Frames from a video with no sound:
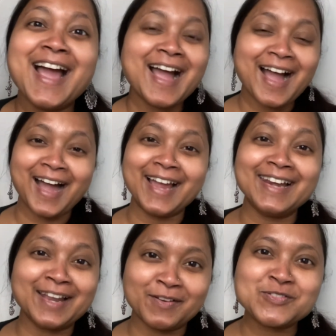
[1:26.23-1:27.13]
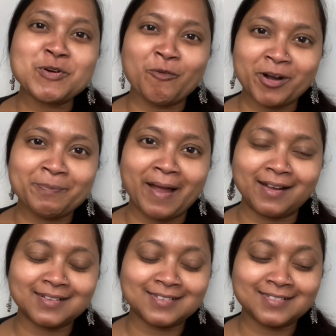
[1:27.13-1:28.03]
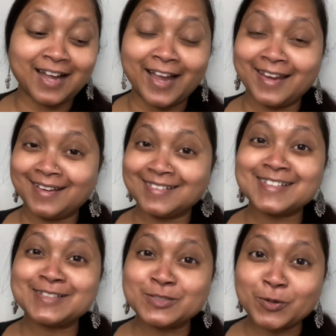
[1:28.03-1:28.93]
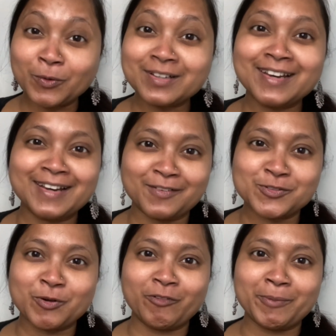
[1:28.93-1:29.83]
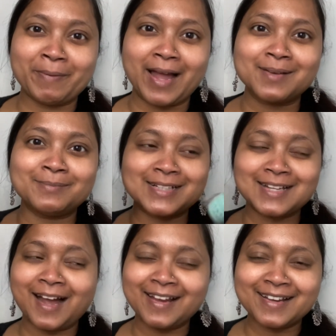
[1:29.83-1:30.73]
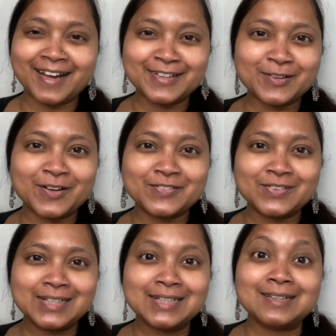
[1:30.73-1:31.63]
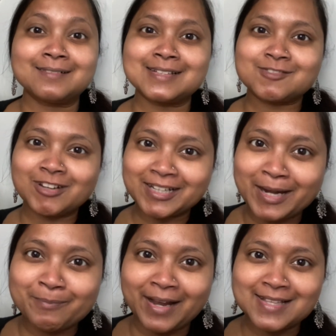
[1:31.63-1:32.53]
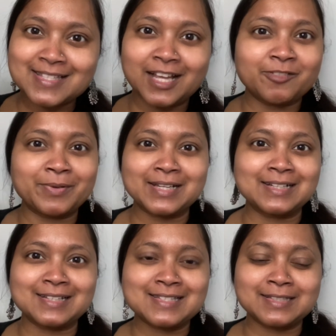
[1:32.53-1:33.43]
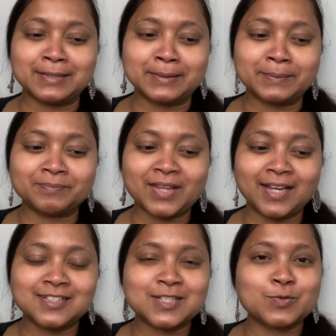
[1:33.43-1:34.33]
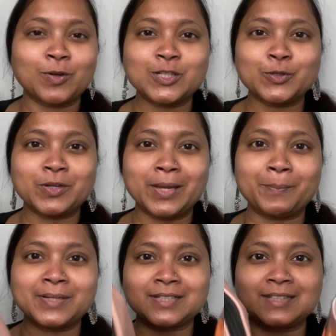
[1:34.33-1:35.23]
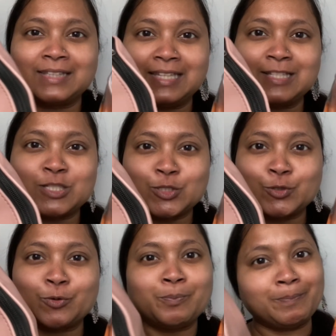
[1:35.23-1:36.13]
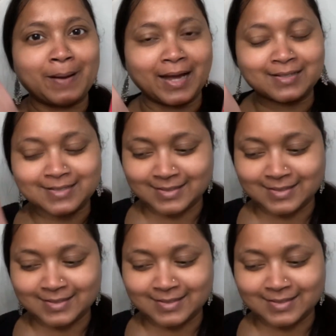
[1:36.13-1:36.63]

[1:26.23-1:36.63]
I love to overpack. I totally love to overpack, but I kind of restricted myself because I just wanted to keep it in these two bags.